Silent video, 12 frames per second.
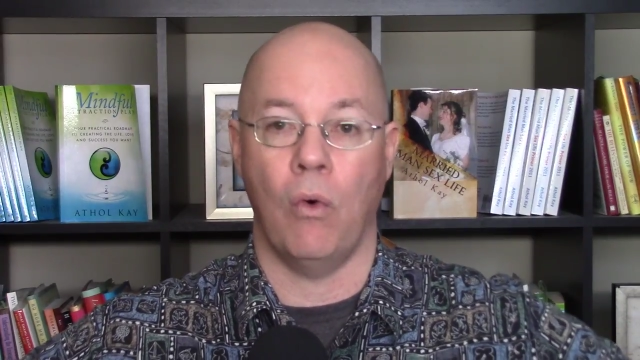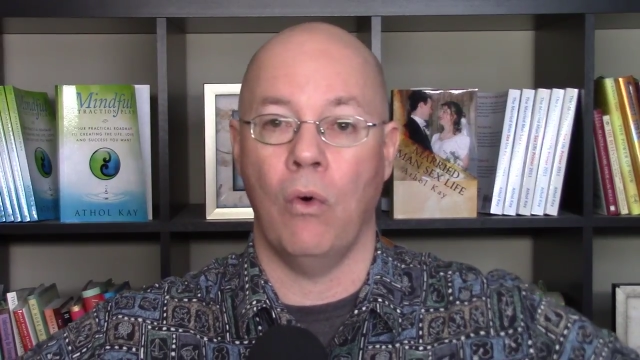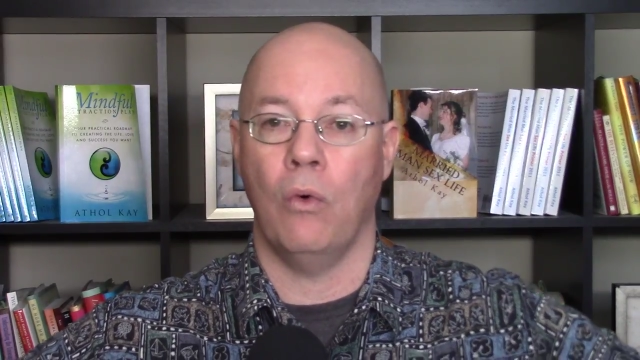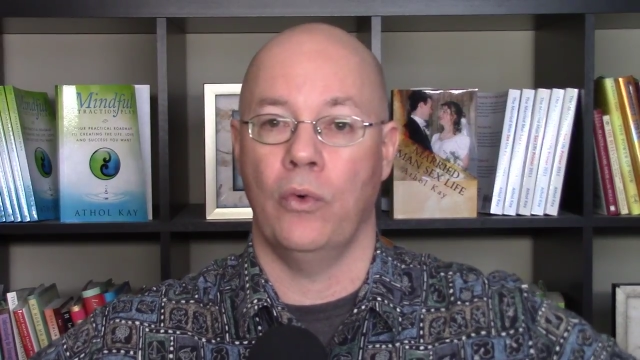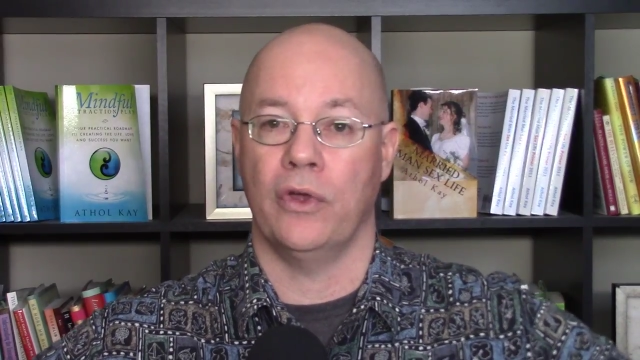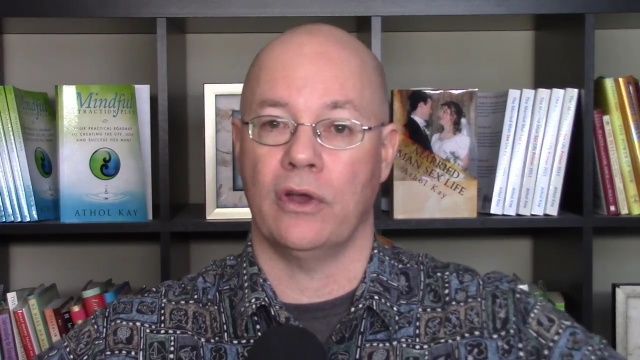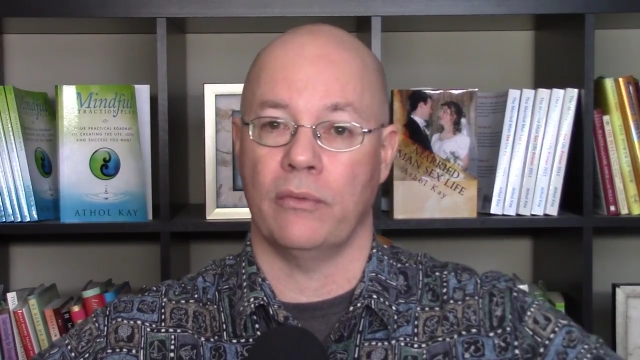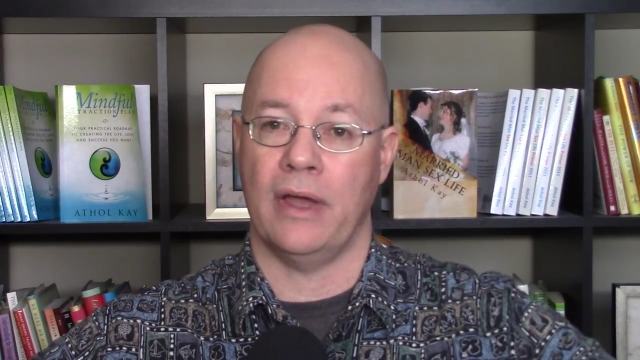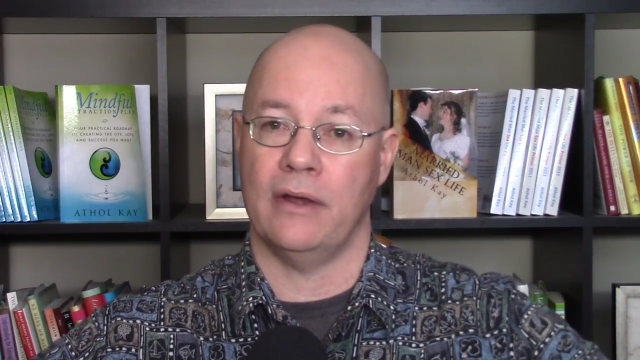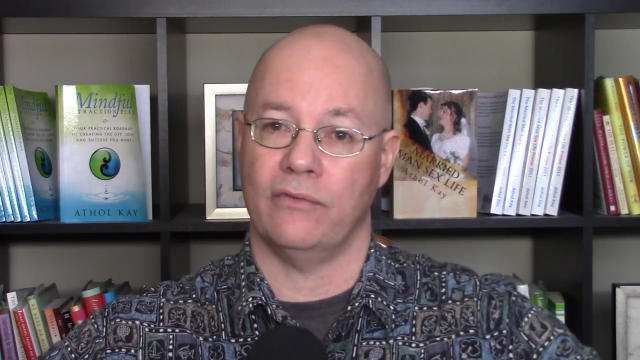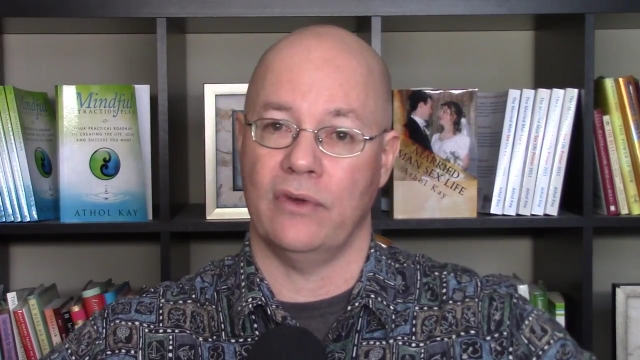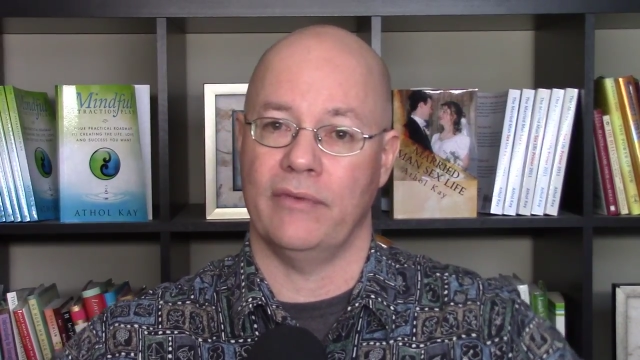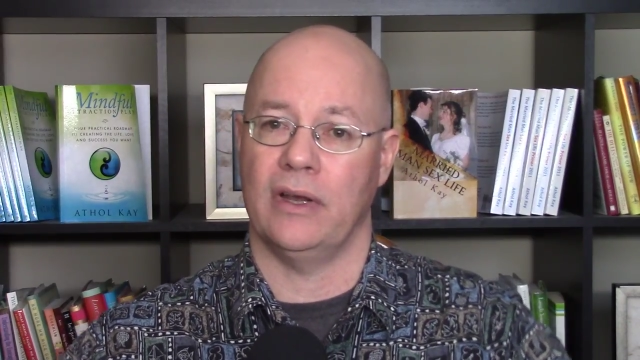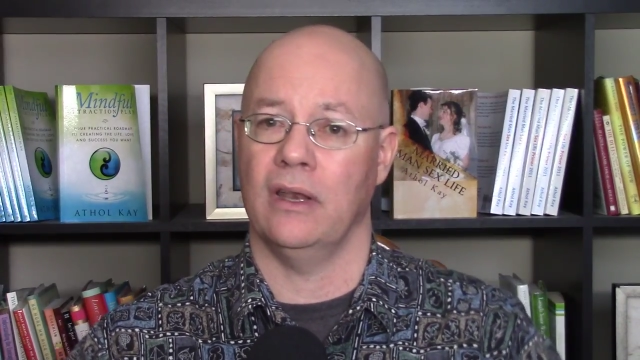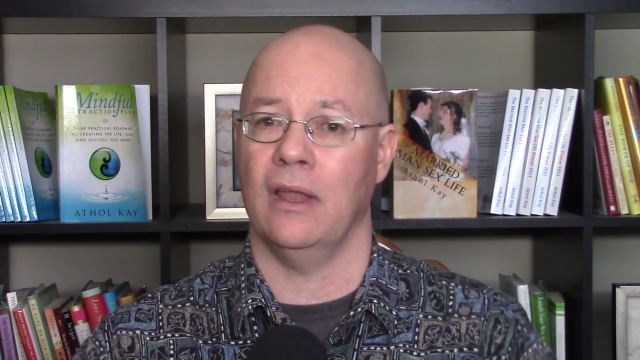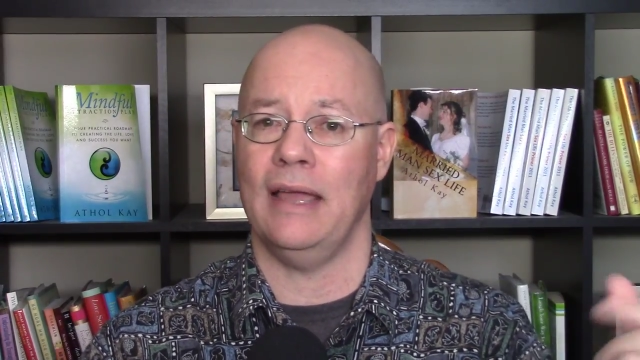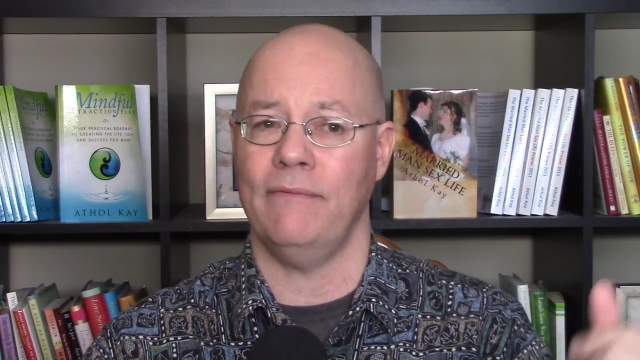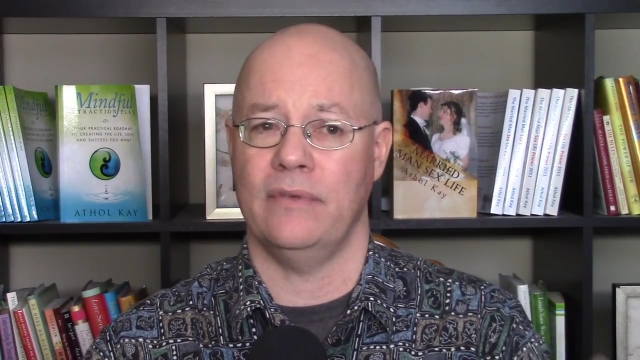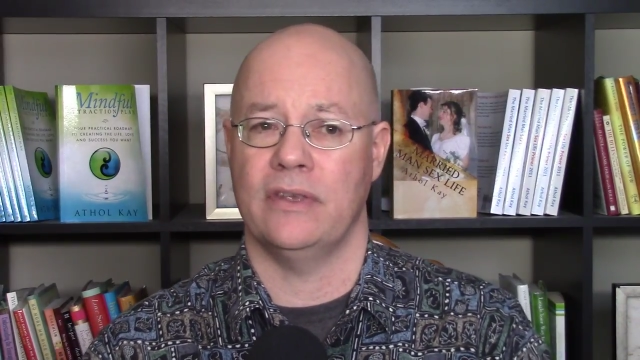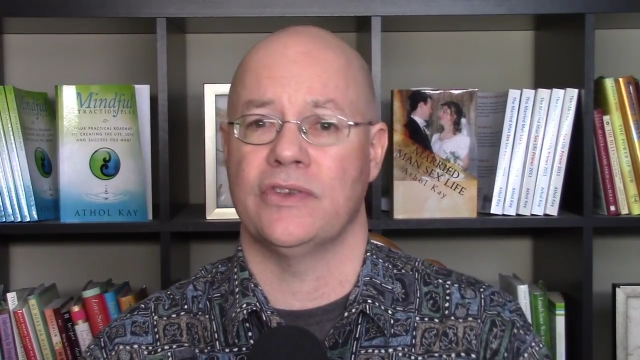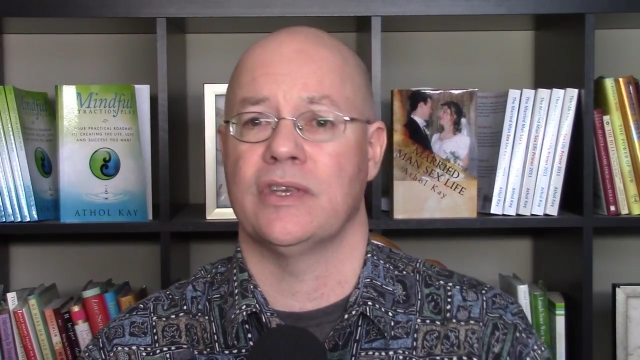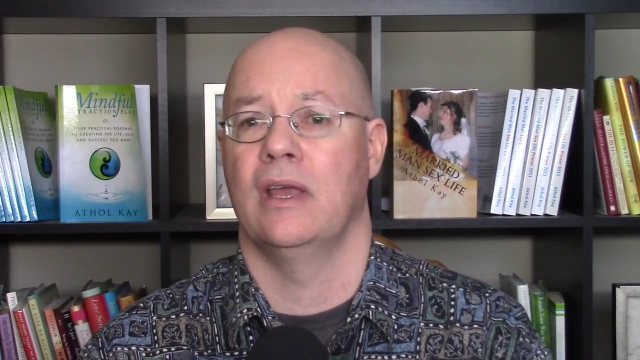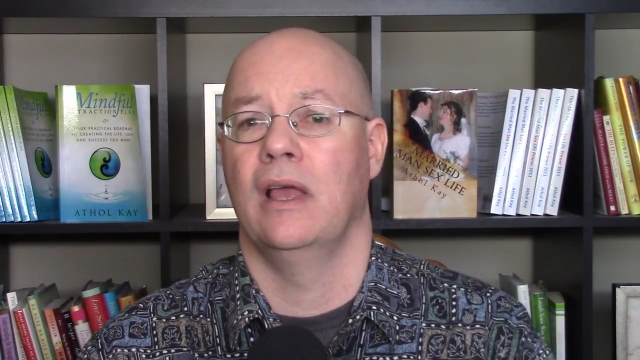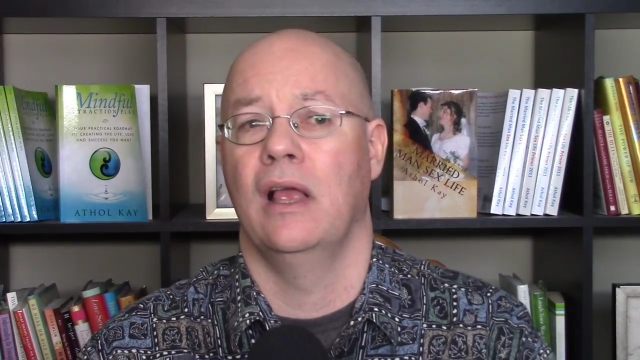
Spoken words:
all work around it forever. Life is